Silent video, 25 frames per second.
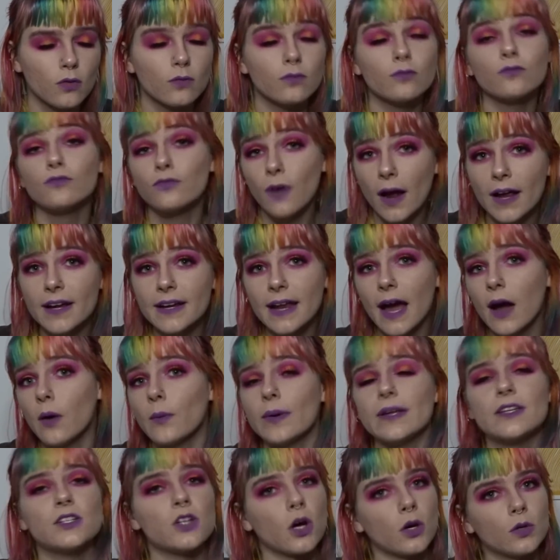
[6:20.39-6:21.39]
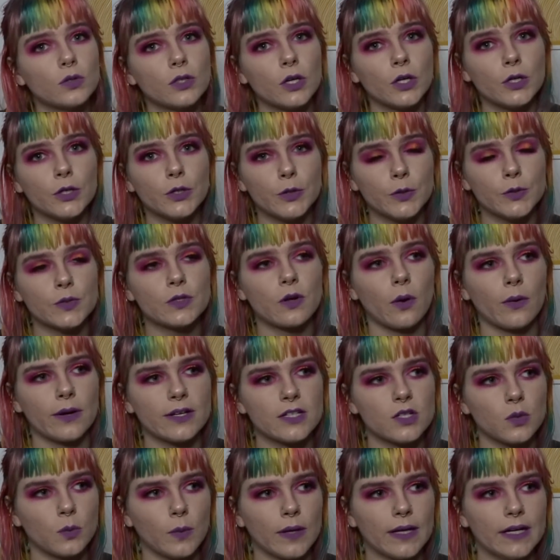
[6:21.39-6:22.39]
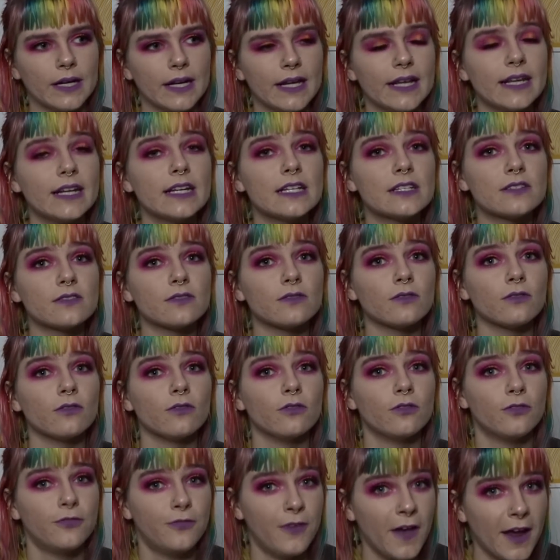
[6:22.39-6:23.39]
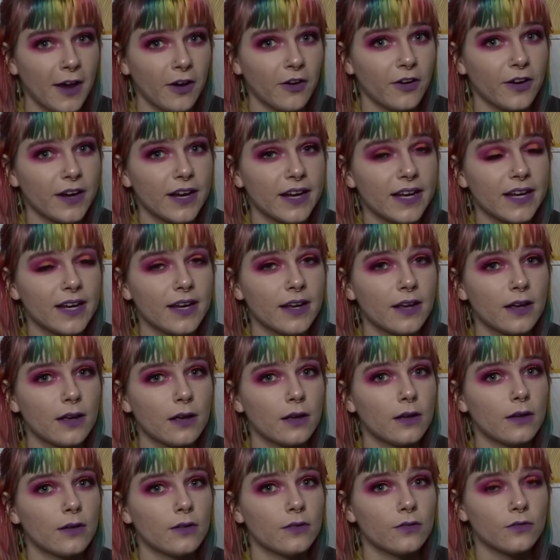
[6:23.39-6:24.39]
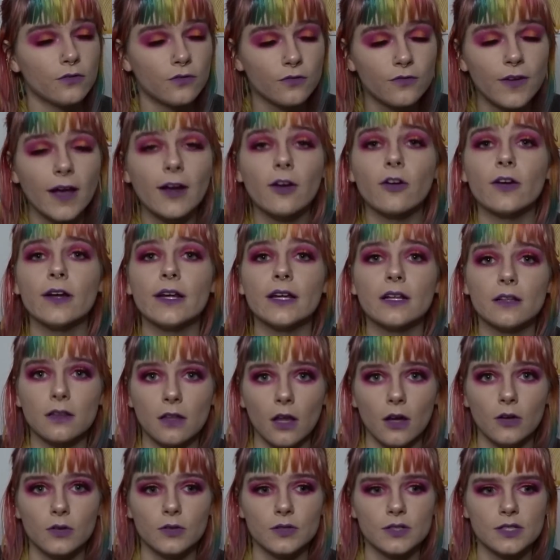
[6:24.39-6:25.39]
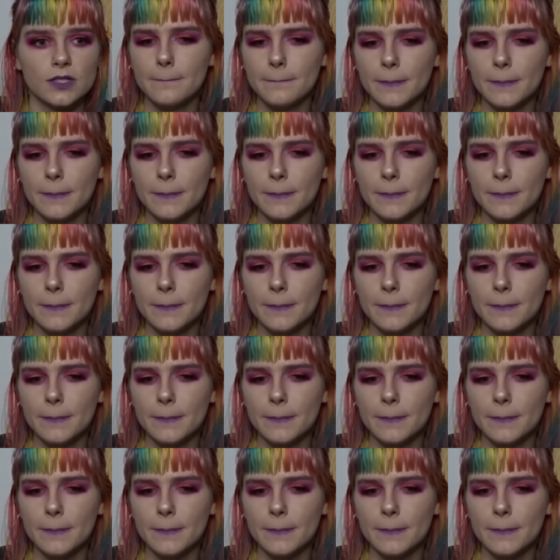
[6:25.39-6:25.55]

Right now we don't know who's going to win. It is very, very close.